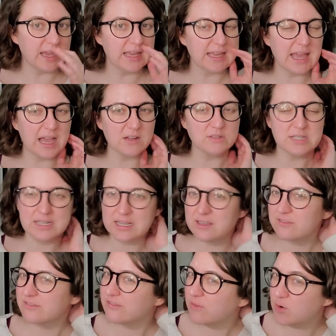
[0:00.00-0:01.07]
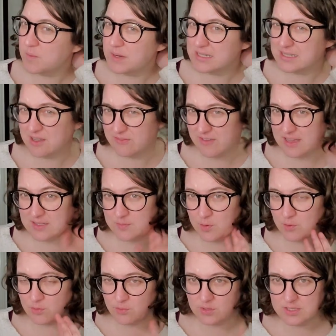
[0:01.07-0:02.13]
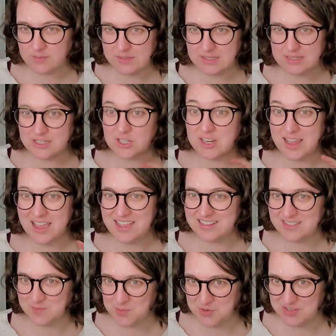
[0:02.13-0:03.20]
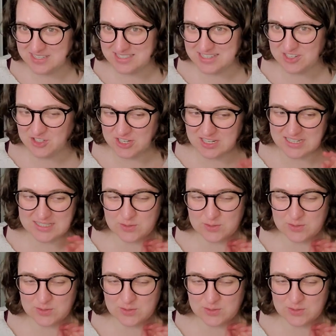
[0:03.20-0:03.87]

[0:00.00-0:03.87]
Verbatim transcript: I counted it for myself as both Christmas stitching and spooky stitching.